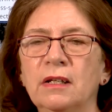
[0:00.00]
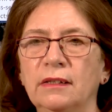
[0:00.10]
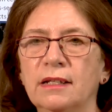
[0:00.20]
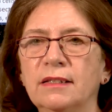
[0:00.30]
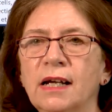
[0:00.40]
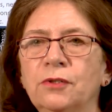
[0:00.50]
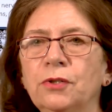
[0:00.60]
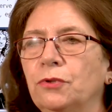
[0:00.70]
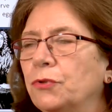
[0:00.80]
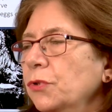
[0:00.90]
they
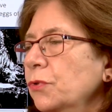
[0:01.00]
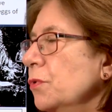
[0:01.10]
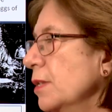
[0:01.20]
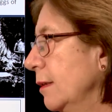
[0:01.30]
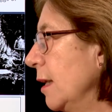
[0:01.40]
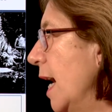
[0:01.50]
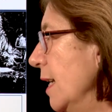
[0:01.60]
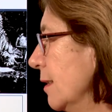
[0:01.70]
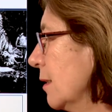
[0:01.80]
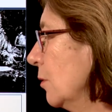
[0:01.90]
started to use dyes